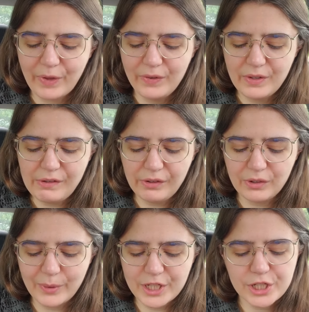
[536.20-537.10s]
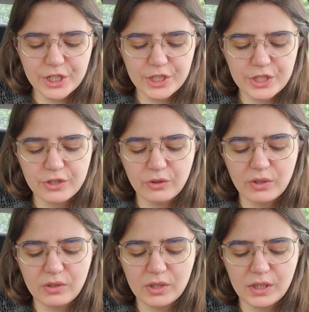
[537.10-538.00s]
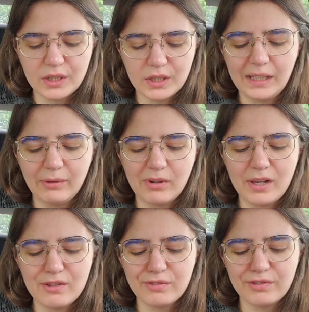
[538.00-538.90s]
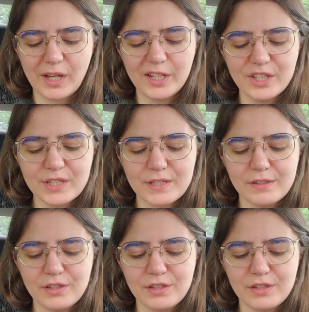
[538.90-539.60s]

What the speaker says: That's a good question. So if I just